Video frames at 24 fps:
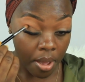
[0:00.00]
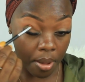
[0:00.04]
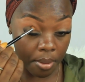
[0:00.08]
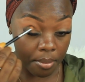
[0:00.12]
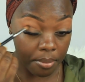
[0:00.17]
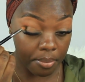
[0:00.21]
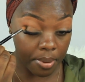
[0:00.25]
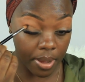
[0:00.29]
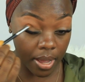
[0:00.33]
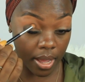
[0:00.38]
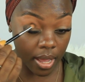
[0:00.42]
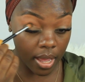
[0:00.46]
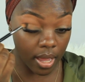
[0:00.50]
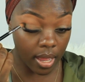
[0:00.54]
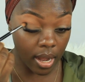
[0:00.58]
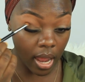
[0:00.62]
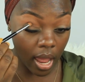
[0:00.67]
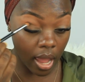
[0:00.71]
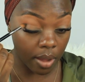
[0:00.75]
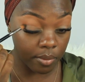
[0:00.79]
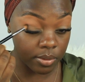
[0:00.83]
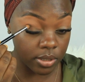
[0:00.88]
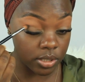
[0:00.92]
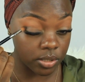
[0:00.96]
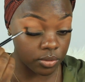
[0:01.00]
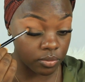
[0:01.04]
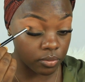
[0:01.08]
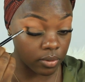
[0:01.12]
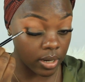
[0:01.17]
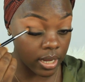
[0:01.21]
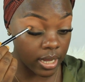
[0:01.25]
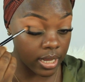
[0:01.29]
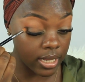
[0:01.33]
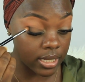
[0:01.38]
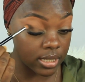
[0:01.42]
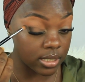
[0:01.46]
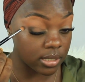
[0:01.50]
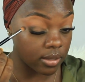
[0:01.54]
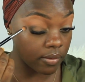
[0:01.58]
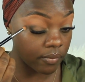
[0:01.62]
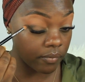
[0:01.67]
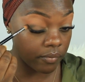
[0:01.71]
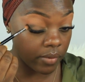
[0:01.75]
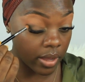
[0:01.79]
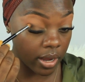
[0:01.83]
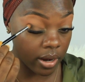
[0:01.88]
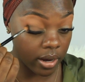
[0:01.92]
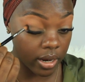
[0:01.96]
But I was raised
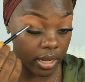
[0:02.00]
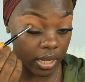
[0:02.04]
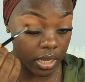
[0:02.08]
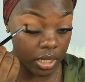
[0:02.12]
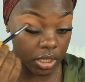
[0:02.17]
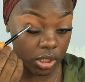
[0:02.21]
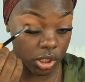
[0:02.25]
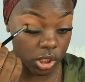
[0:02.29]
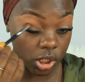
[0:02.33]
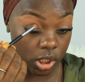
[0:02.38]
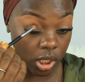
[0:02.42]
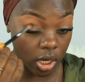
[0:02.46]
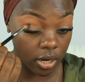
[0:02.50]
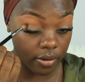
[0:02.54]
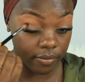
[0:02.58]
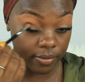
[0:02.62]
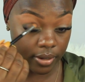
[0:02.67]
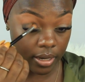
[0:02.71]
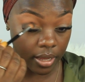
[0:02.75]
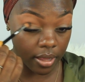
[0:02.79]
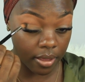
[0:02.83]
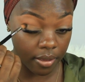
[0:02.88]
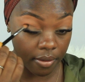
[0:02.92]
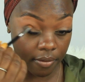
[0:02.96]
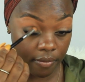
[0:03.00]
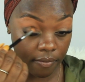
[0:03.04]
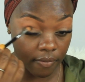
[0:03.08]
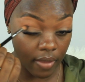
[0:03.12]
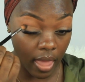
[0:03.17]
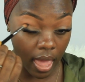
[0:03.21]
very conservative,